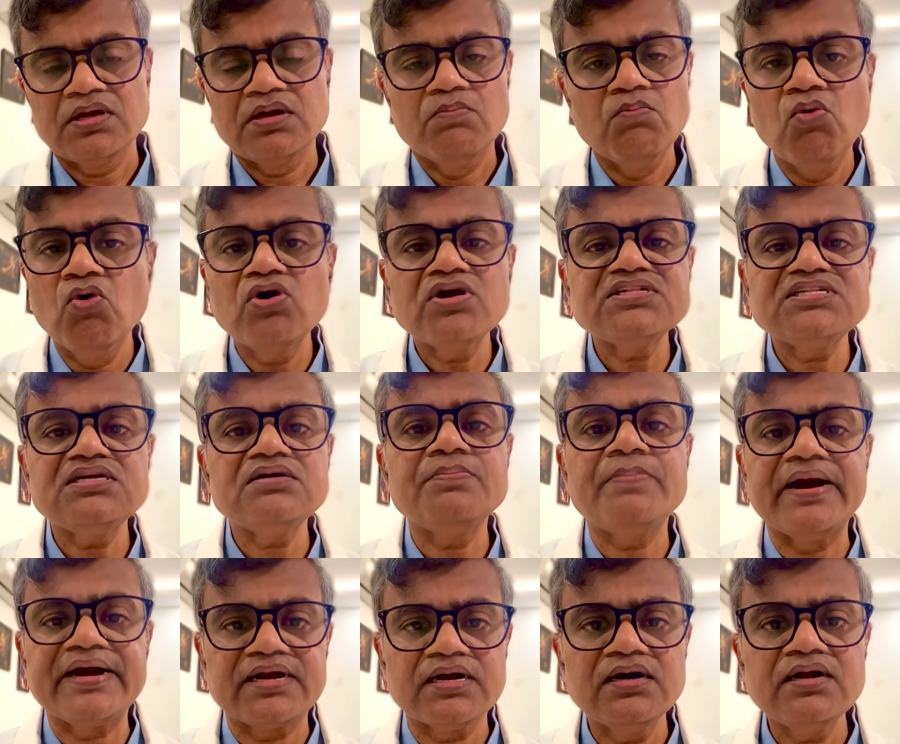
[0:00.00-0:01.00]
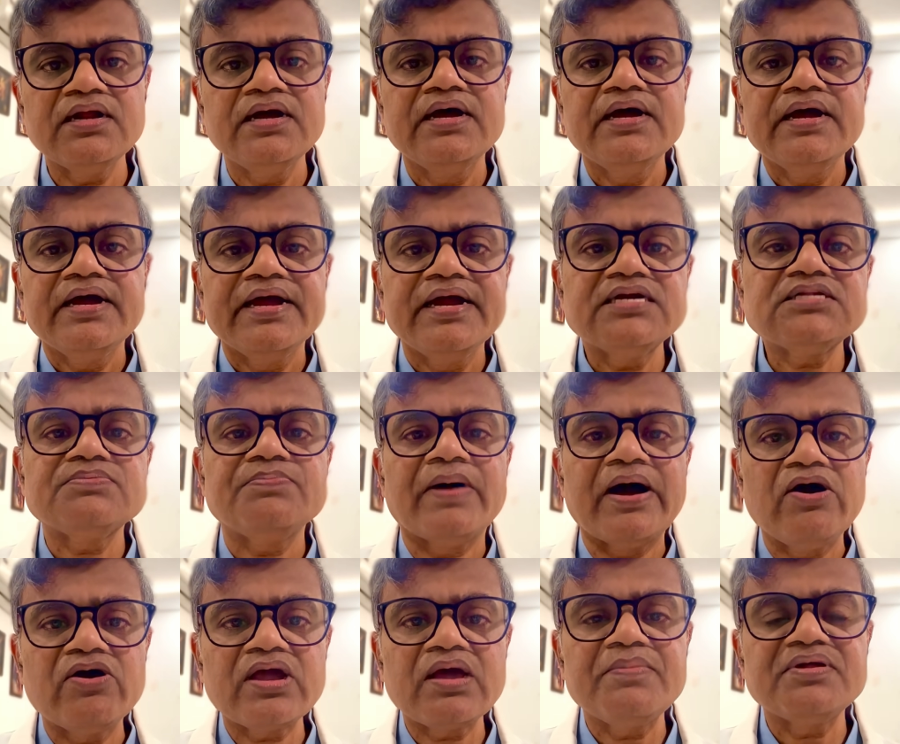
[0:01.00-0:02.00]
More isn't better, it's
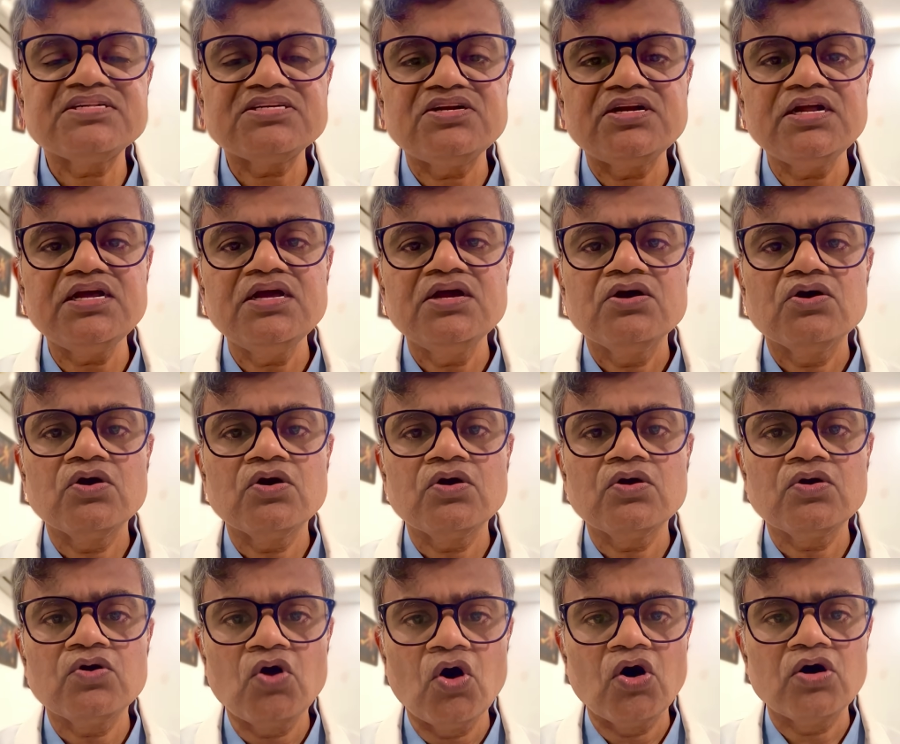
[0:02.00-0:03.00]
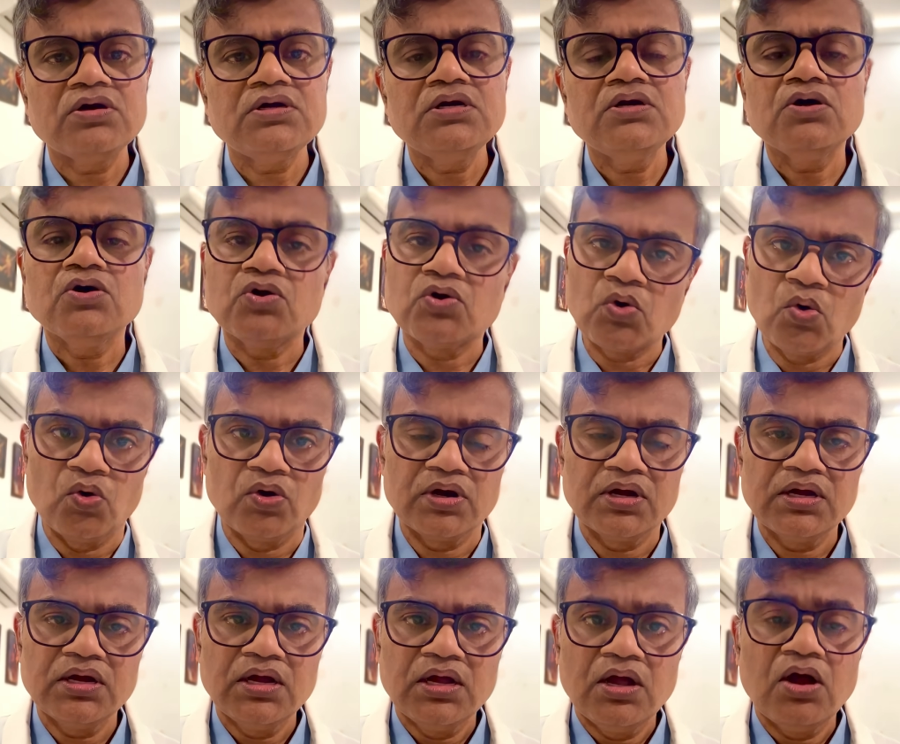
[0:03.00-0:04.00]
biochemistry gone rogue.
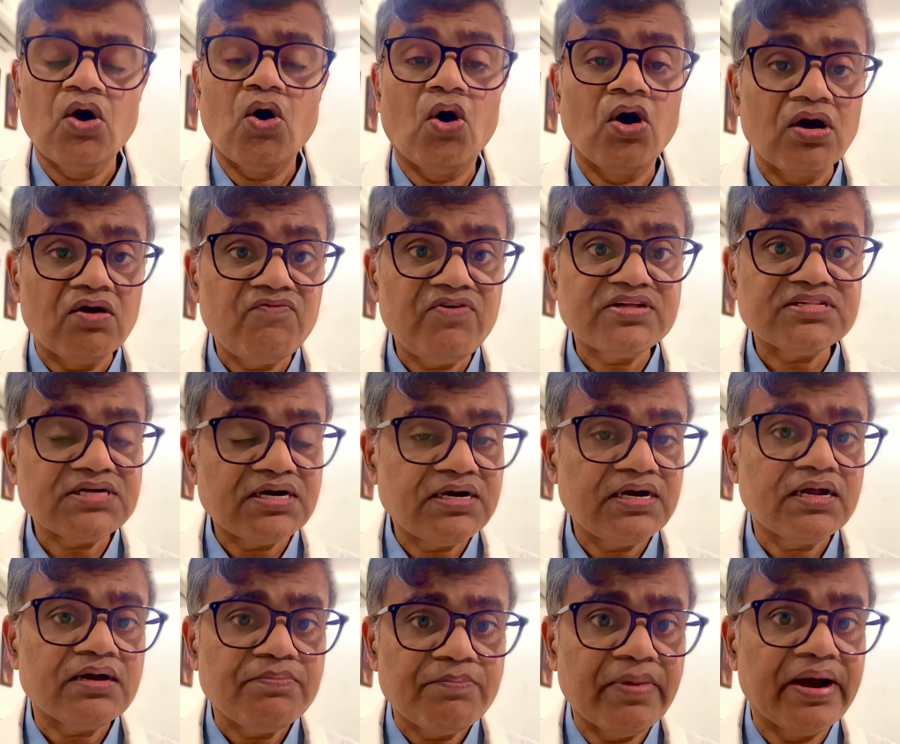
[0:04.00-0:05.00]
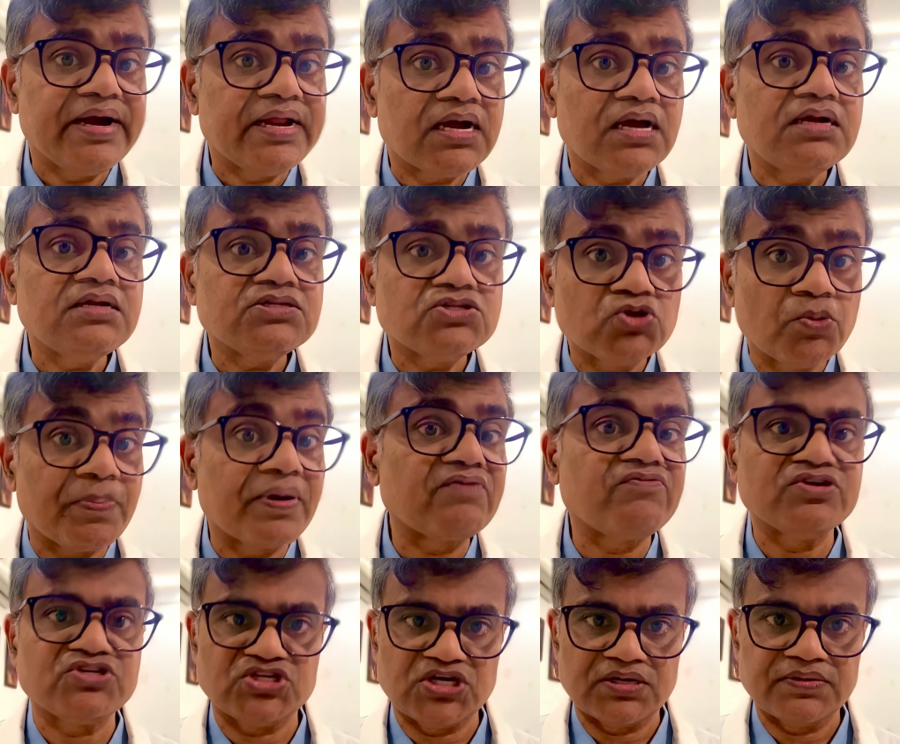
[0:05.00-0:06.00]
Always under medical
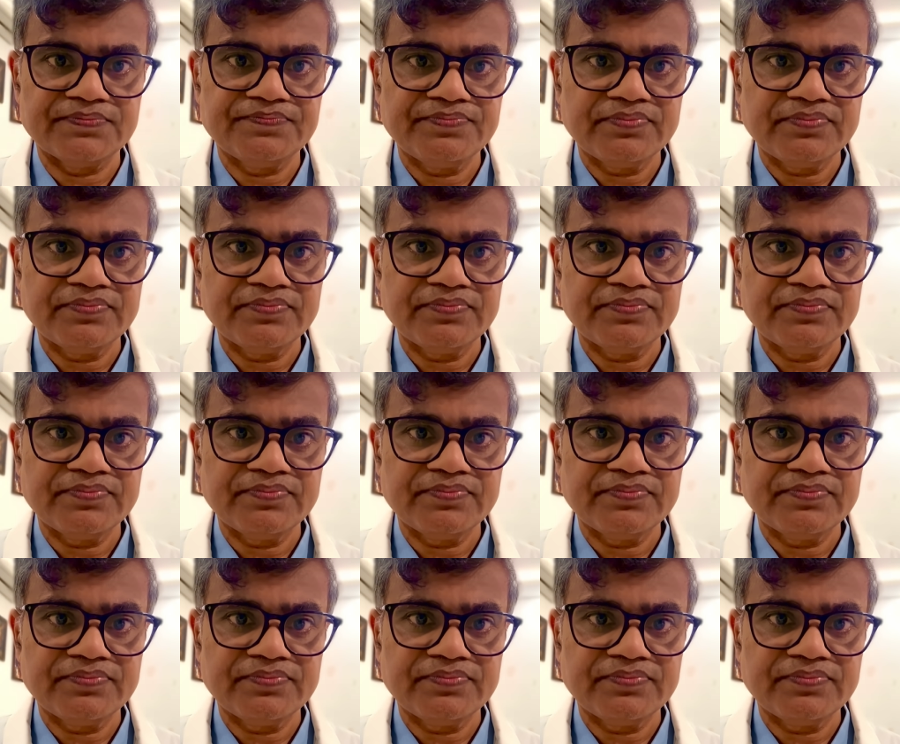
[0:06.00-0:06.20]
supervision.